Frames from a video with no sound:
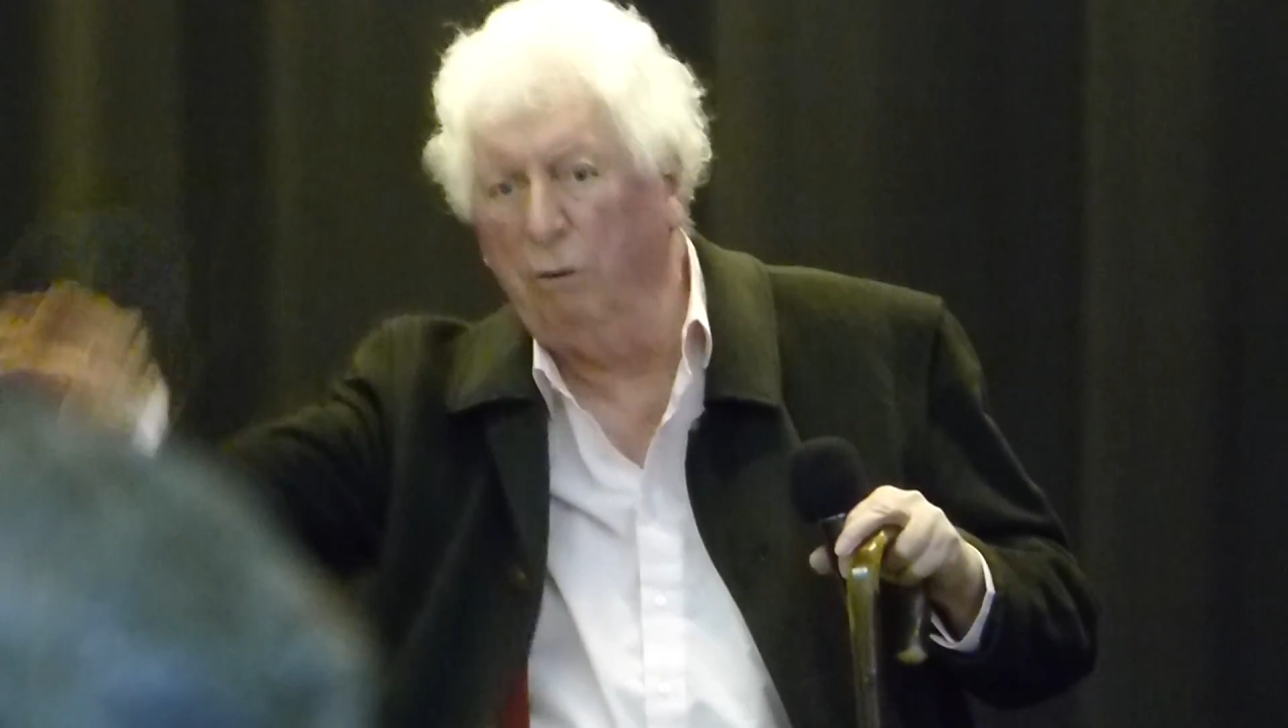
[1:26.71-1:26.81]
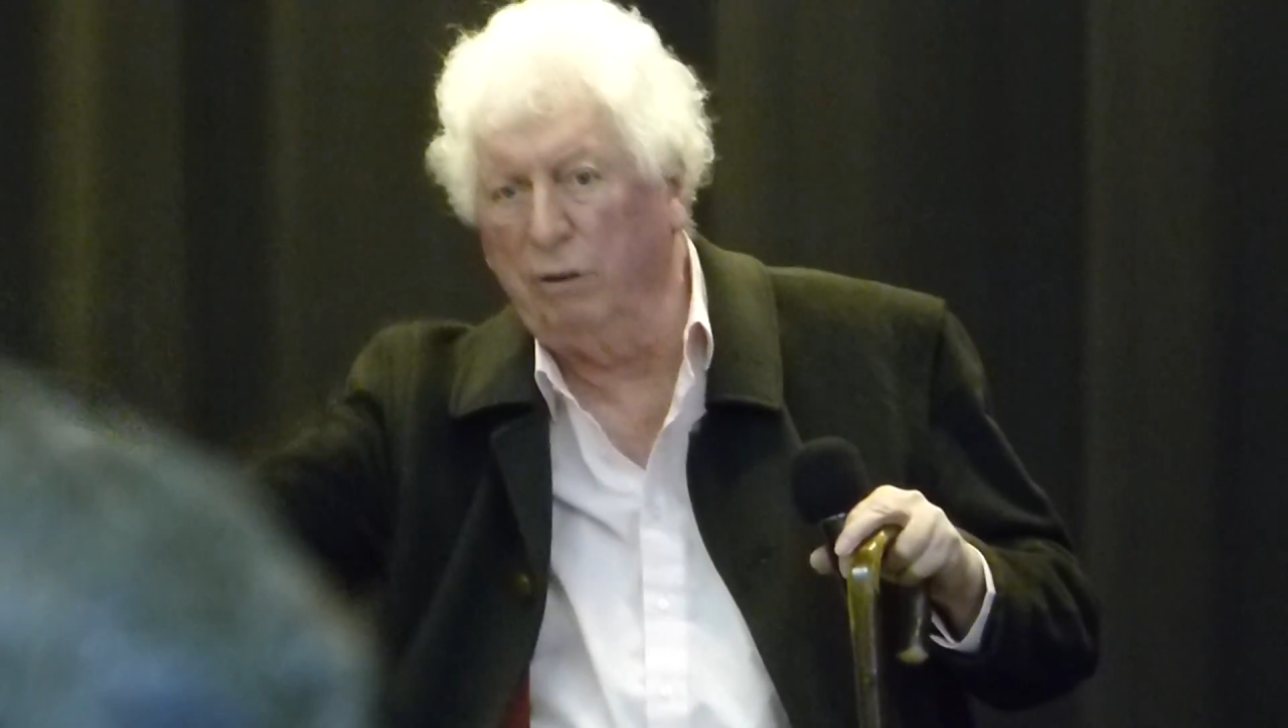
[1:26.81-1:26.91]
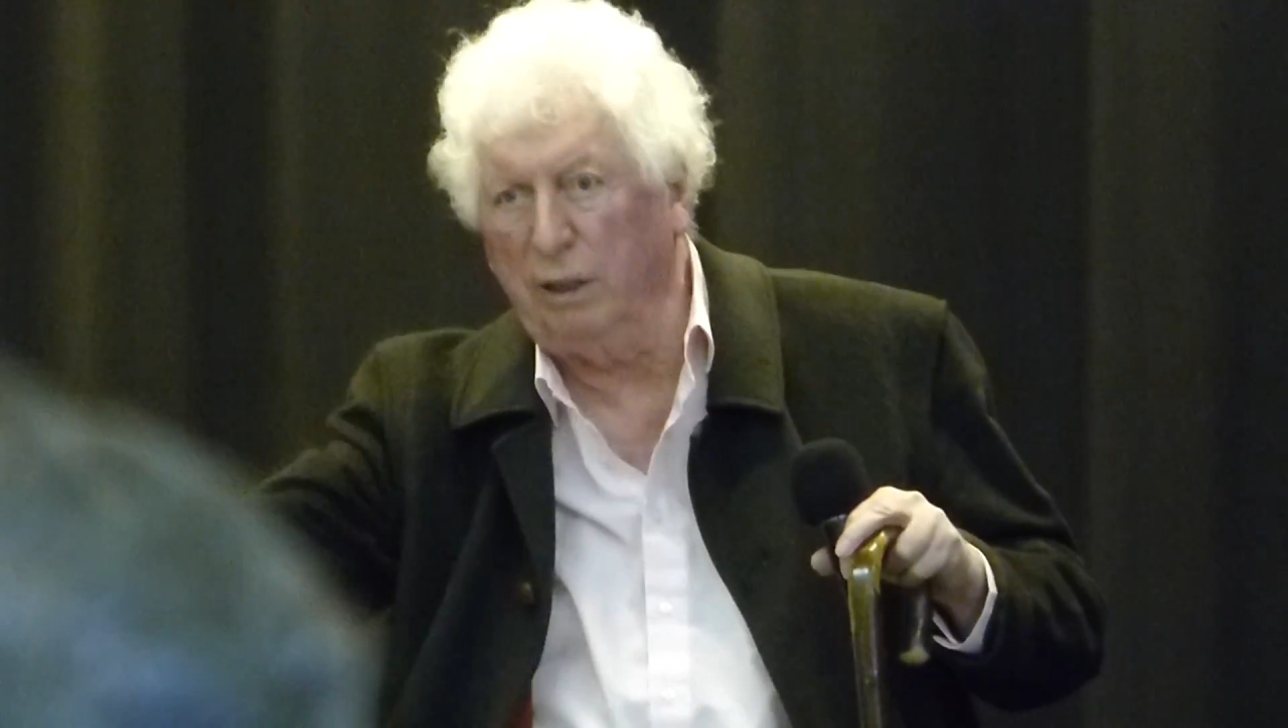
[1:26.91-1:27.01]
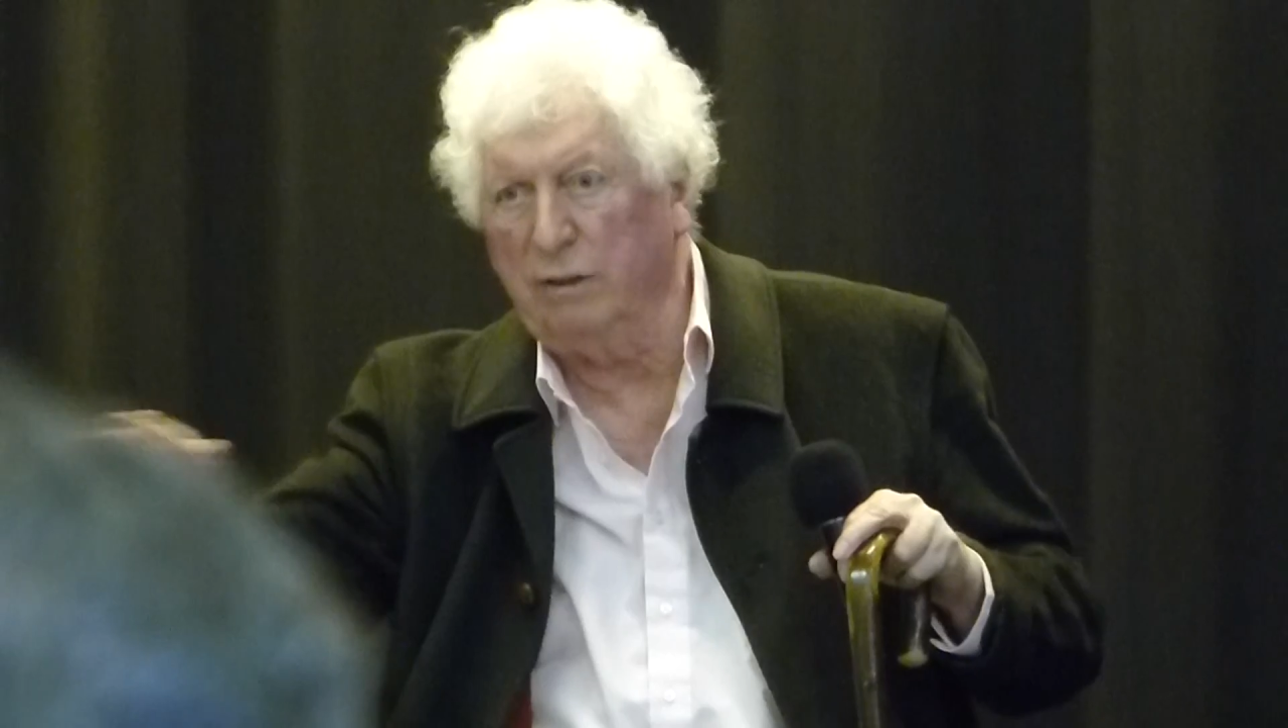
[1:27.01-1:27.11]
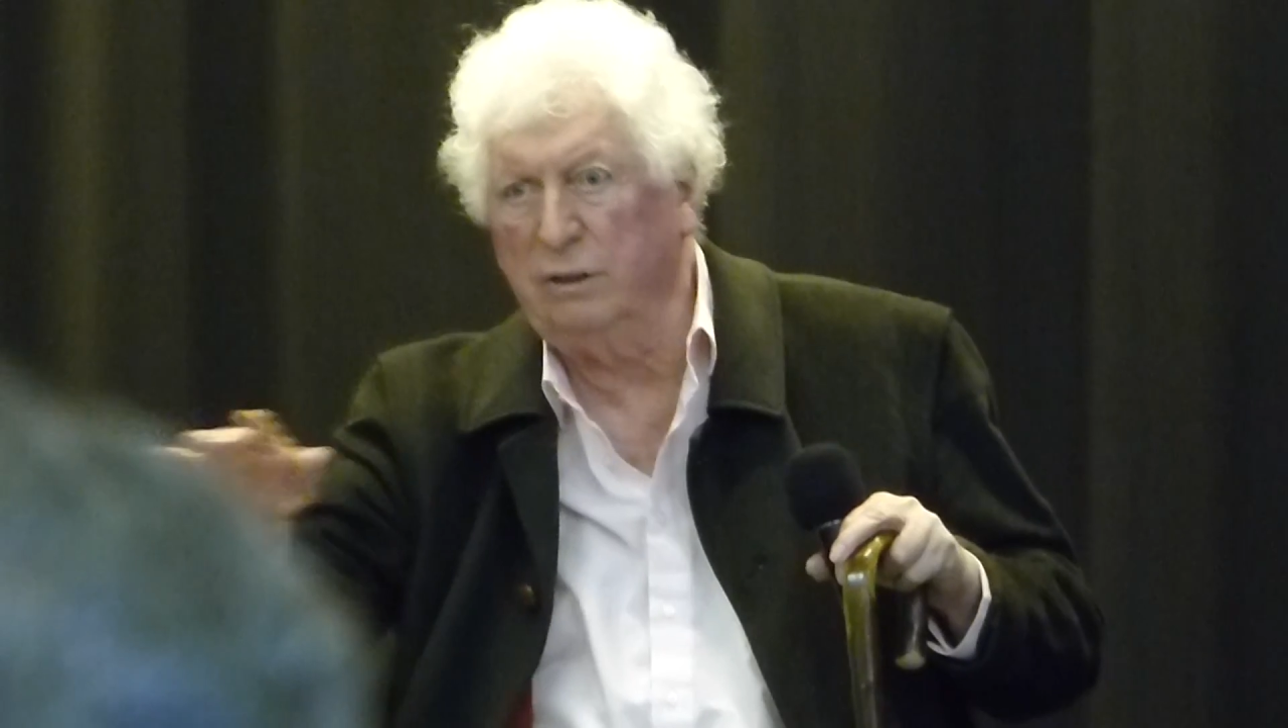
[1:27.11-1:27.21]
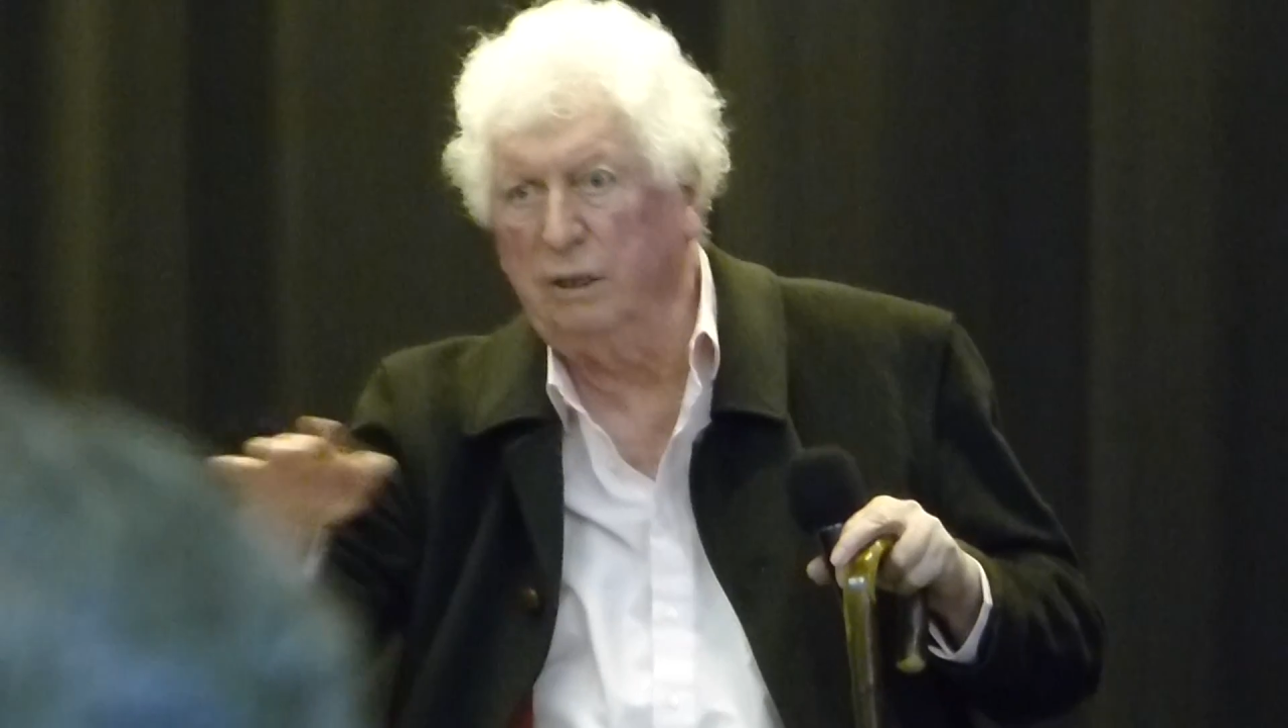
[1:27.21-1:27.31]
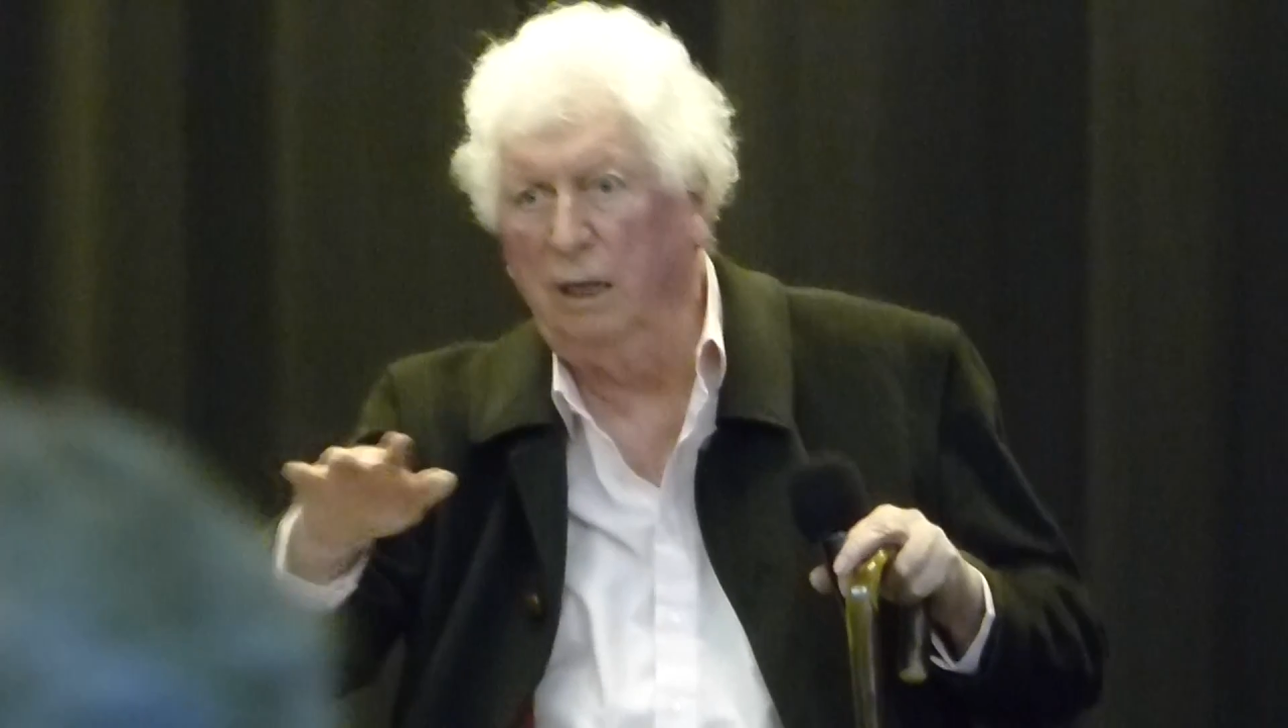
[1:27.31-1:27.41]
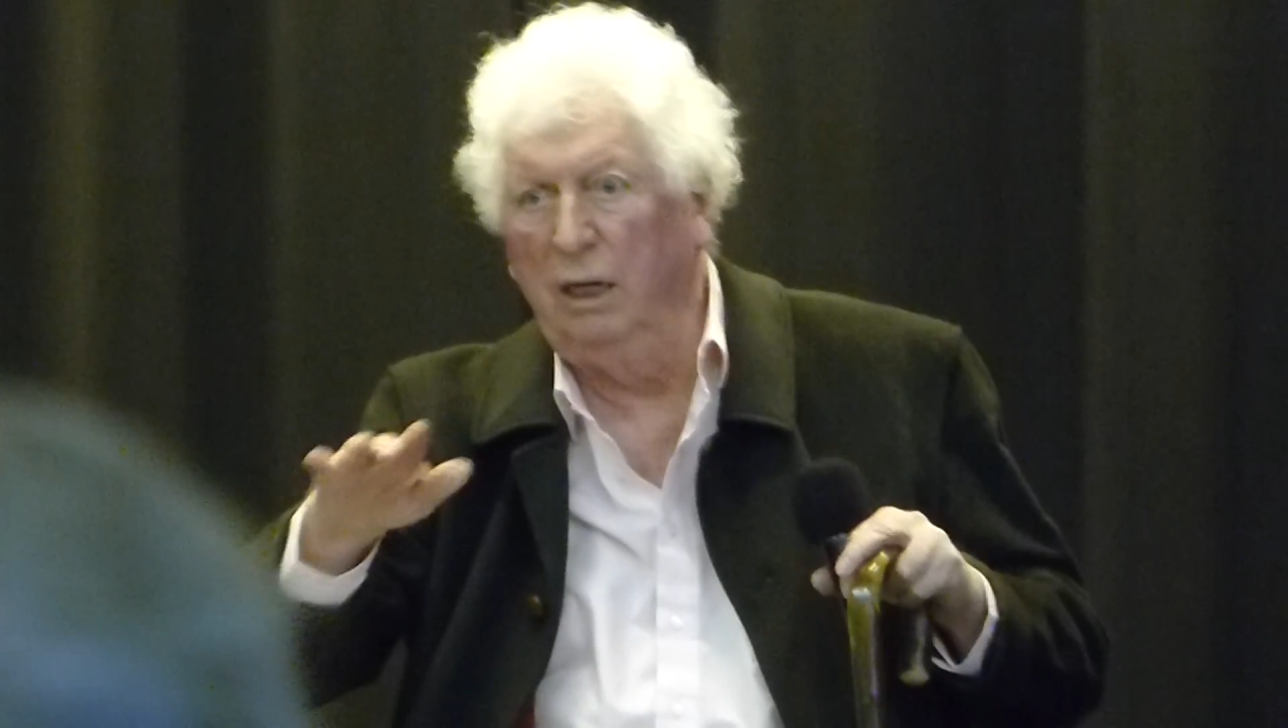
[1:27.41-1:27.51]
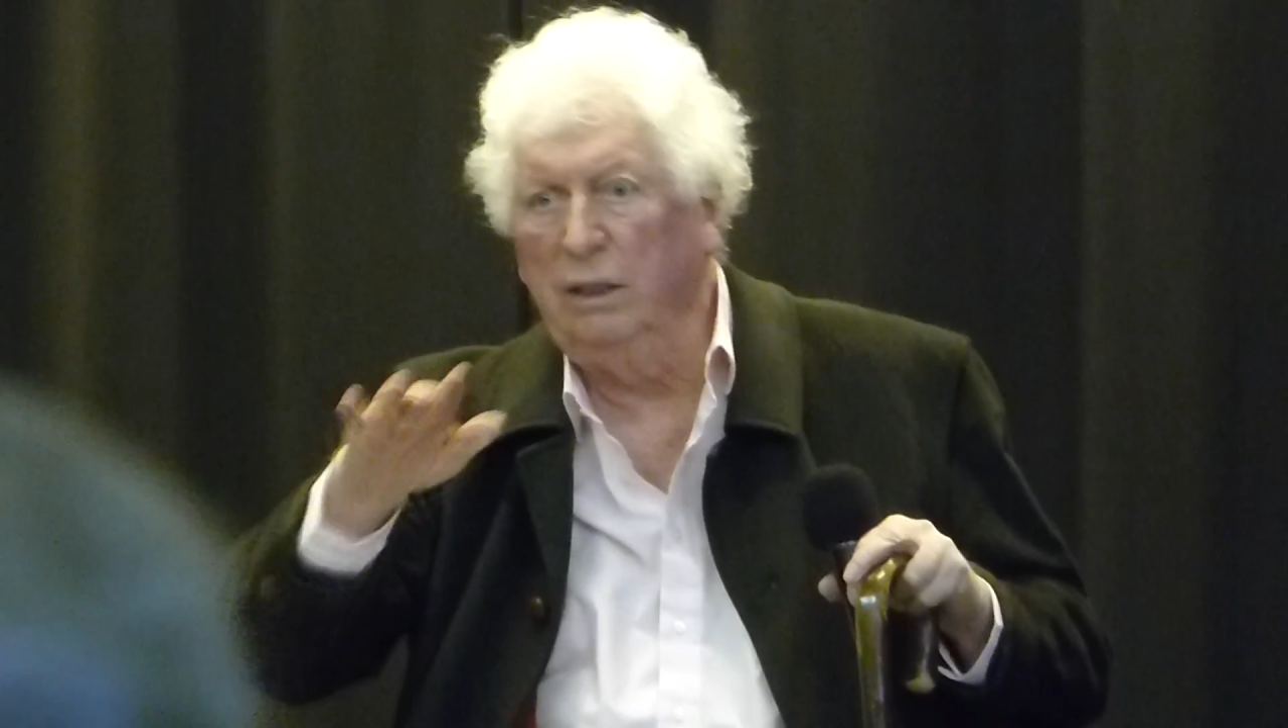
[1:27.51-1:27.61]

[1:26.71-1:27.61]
audience.